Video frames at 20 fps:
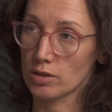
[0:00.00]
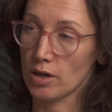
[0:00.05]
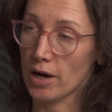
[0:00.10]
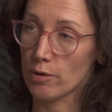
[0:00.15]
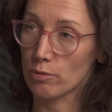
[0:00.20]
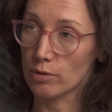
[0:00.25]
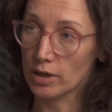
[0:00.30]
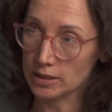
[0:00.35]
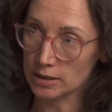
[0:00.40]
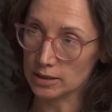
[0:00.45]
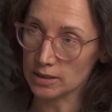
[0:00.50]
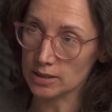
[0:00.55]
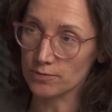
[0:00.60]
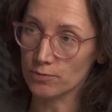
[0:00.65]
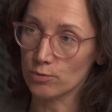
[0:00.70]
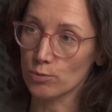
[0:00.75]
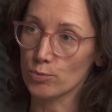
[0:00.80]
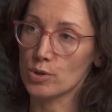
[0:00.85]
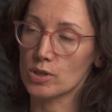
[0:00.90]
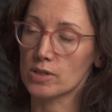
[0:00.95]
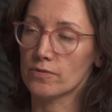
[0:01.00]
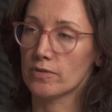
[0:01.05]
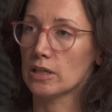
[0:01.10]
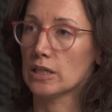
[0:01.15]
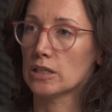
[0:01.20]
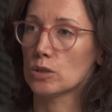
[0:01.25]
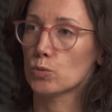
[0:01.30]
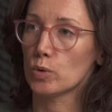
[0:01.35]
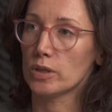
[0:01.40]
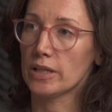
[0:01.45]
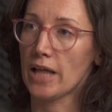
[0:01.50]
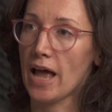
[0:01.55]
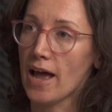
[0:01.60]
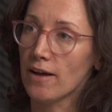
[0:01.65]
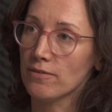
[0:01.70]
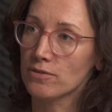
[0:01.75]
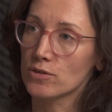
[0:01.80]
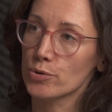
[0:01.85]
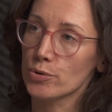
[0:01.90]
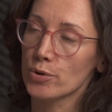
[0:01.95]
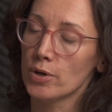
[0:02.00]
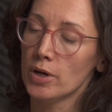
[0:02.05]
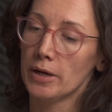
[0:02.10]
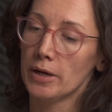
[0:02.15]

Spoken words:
High readiness forces, Finland will have to